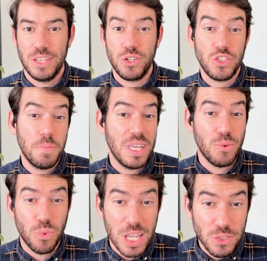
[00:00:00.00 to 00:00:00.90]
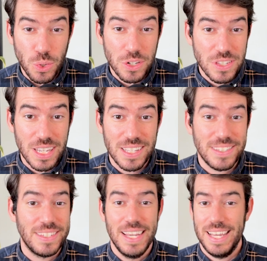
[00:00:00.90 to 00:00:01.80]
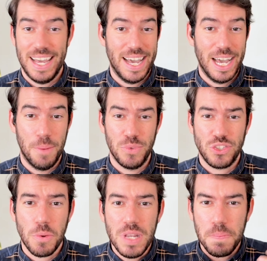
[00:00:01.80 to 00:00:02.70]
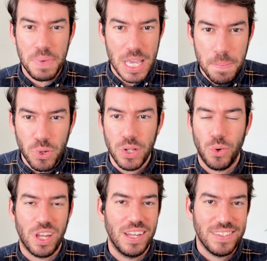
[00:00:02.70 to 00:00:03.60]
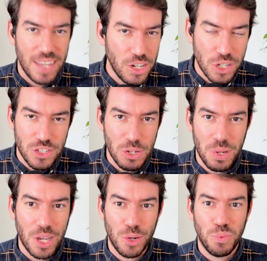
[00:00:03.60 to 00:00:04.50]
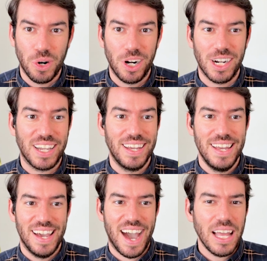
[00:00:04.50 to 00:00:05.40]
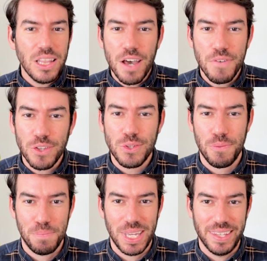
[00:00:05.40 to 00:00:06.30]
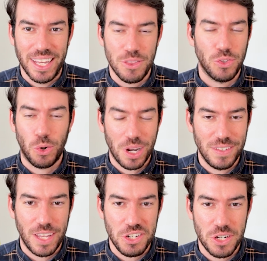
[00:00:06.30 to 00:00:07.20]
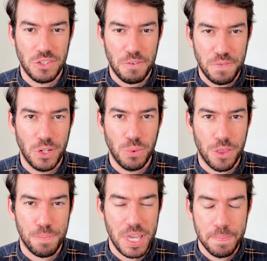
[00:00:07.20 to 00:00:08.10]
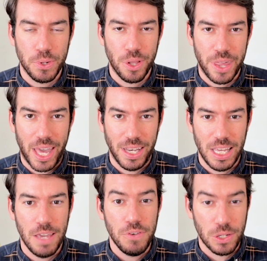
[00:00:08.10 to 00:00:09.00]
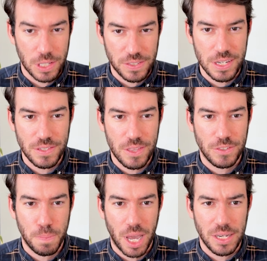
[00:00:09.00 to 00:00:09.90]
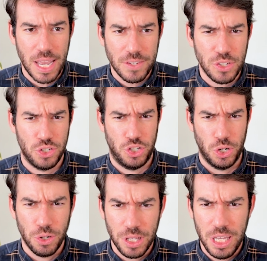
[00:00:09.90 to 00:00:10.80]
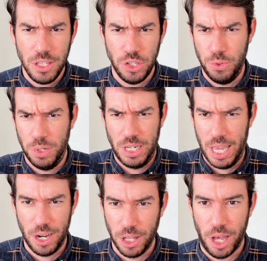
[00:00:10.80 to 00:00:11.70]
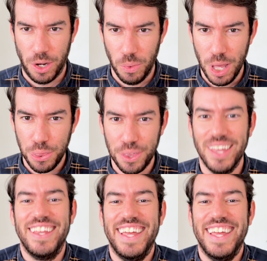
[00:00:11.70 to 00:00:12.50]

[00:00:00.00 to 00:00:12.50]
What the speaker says: There's so many resources, so many people and organizations doing good work. I love also being like those organizations are filled with people that if you're listening to this podcast, surely you would get along with.